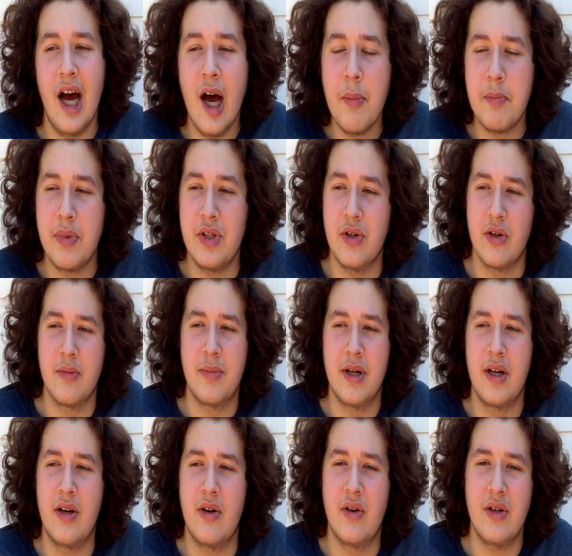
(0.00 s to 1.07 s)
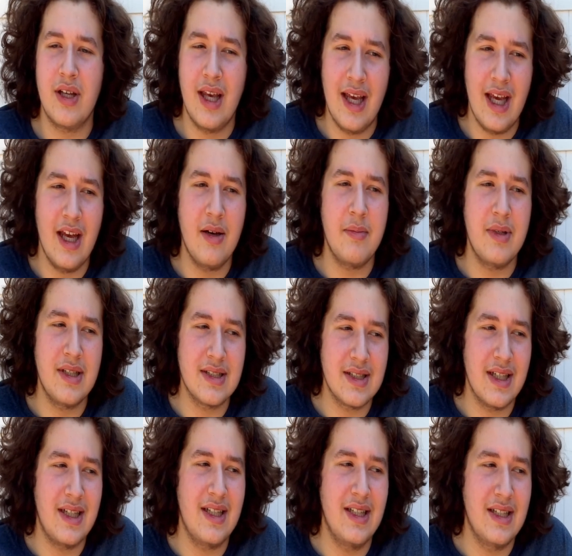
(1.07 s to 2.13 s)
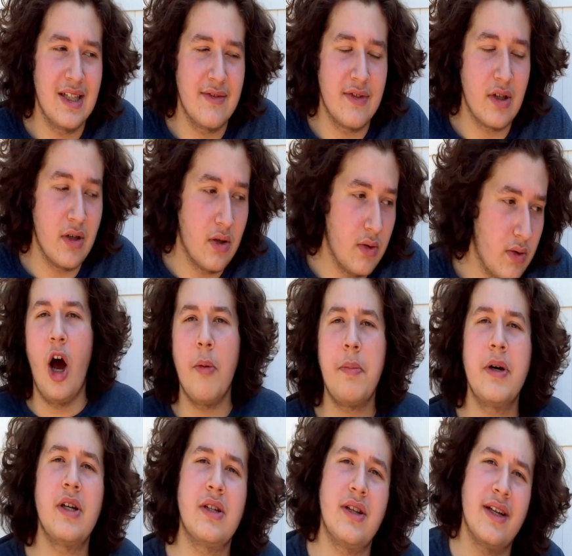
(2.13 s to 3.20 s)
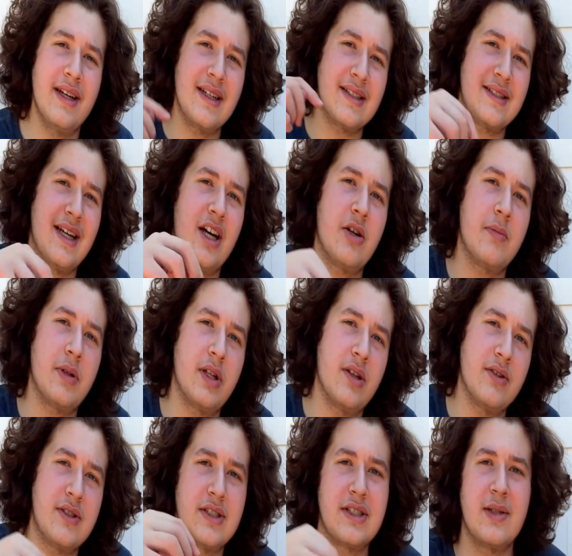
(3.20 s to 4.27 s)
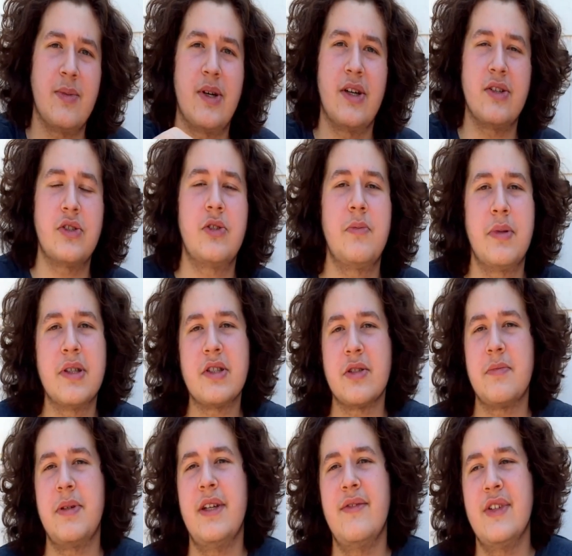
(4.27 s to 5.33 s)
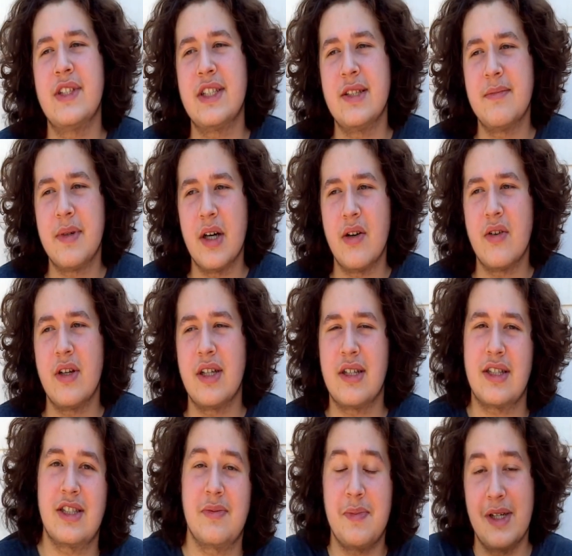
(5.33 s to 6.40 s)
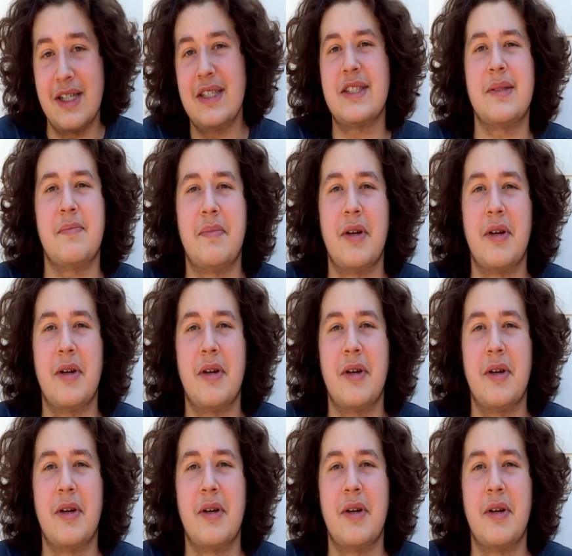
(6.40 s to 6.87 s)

up your bow can be slightly difficult. I'll put a link down below to someone else who built a PVC bow and explains it